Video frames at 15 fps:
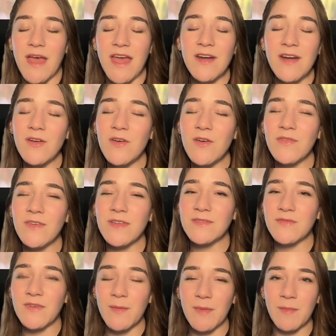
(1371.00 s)
I don't know if it's
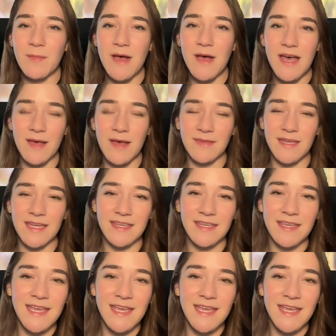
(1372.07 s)
from her mom. Like,